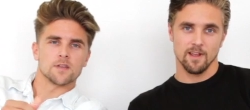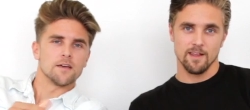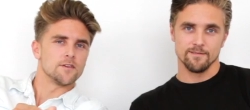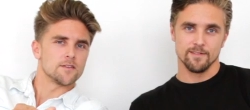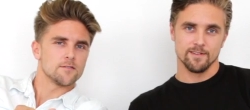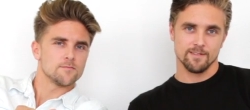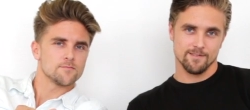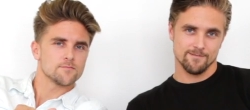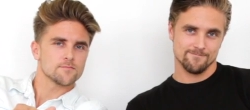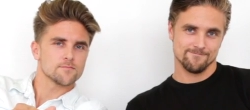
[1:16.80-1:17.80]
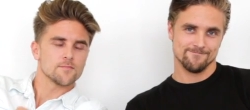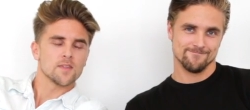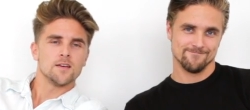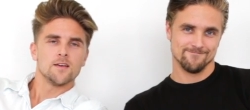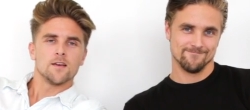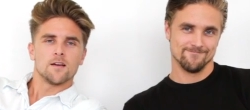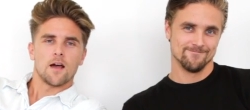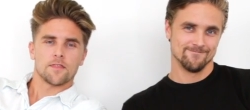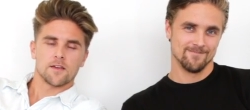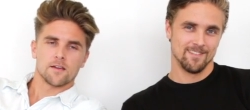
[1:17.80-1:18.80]
Speaker 1: David.
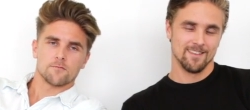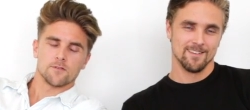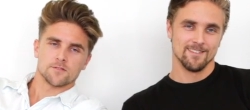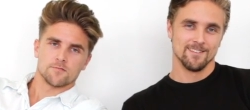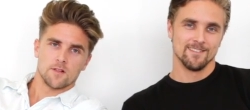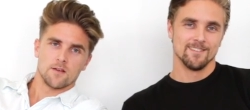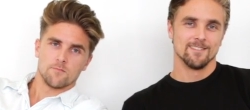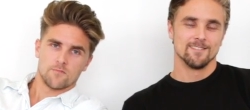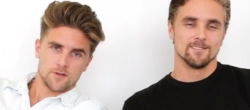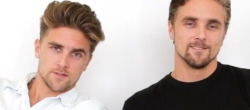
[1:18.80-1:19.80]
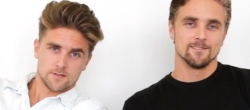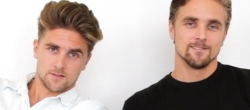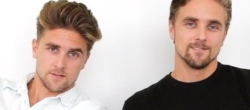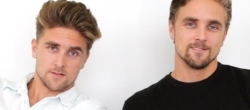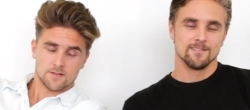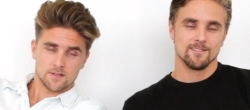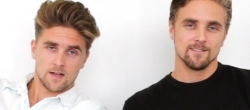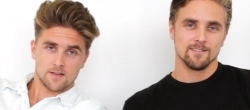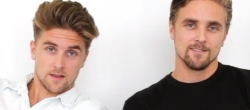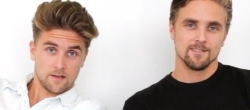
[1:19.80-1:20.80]
I think it was really impressive seeing this
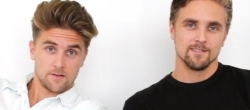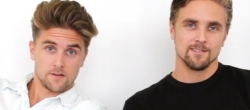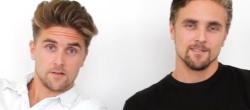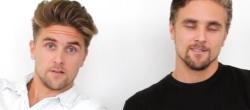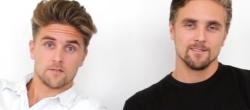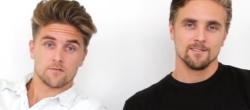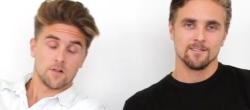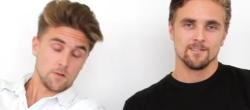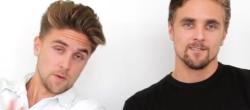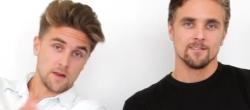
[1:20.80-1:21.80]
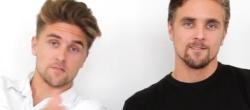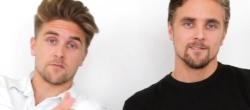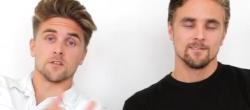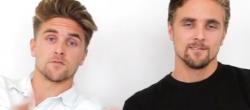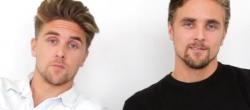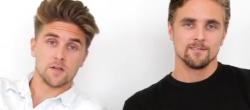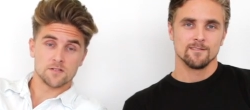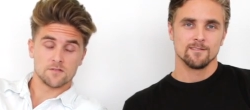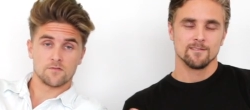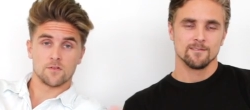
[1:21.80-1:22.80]
guy David. He's really made a
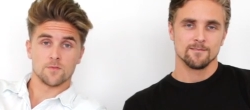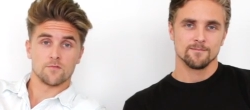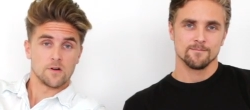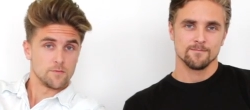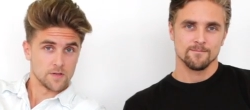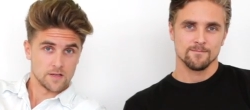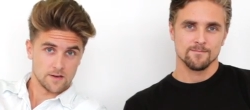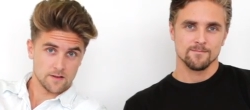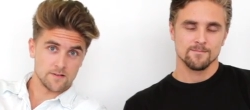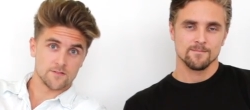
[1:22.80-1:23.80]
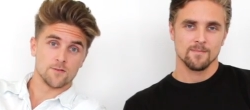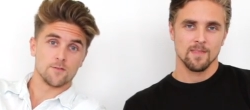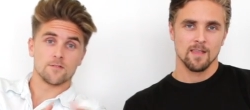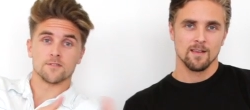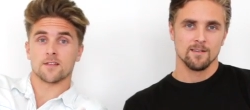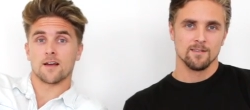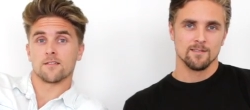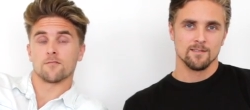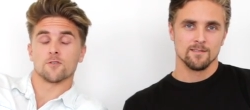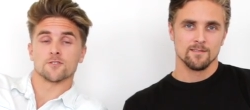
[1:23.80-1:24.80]
transformation from the very beginning. He told he
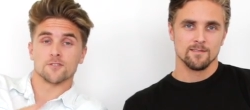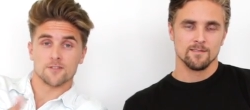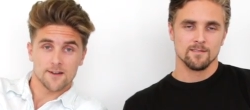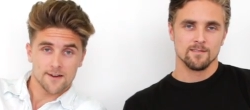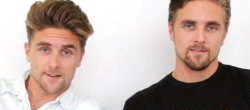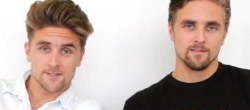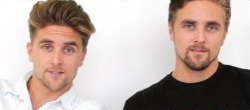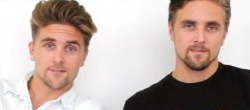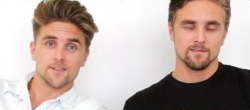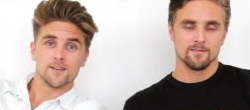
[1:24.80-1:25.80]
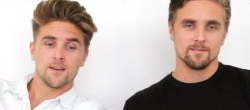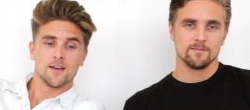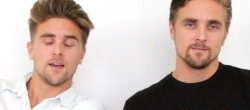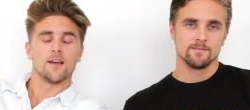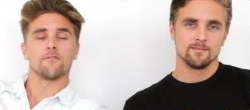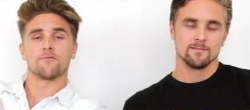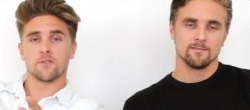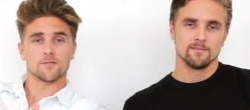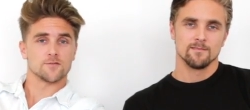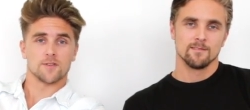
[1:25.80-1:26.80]
started watching Slikhaar TV and
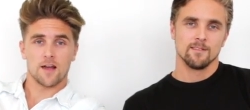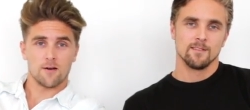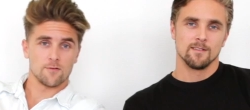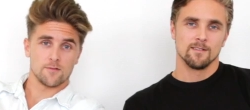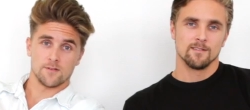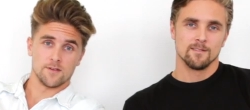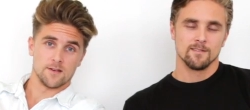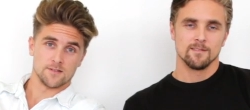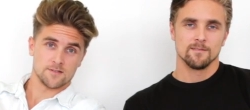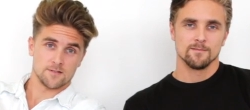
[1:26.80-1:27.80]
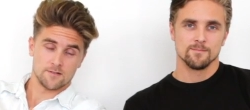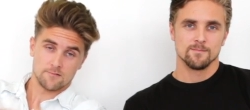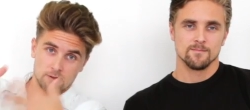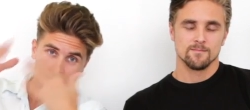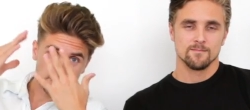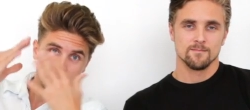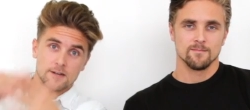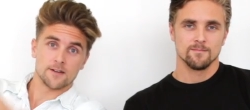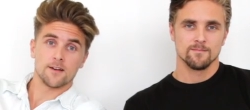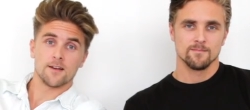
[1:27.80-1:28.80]
from to now he has uh, really great
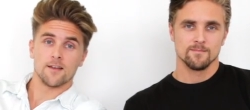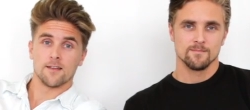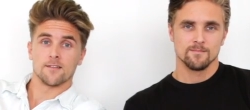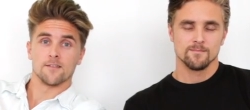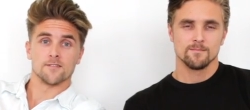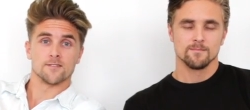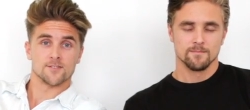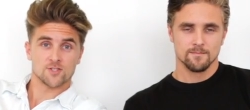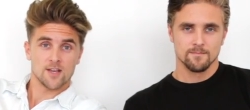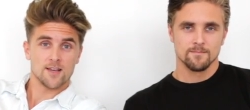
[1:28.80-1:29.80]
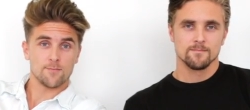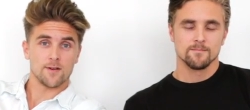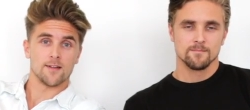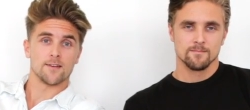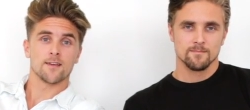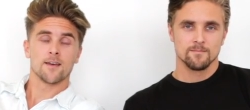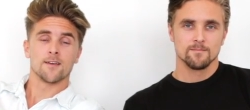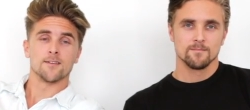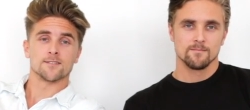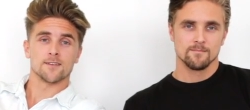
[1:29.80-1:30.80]
hair and he is in shape and
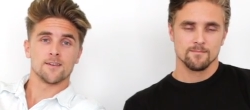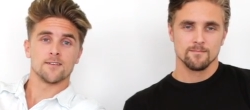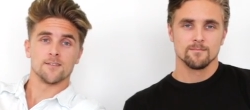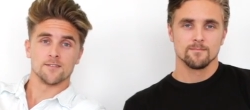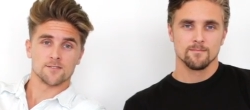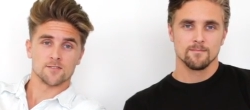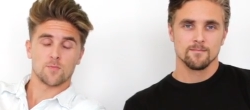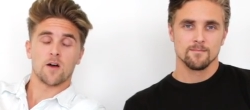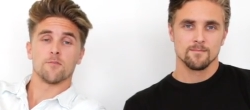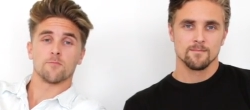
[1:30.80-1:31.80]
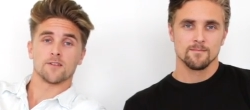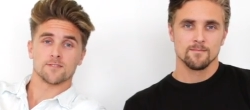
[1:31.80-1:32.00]
he said he is inspired by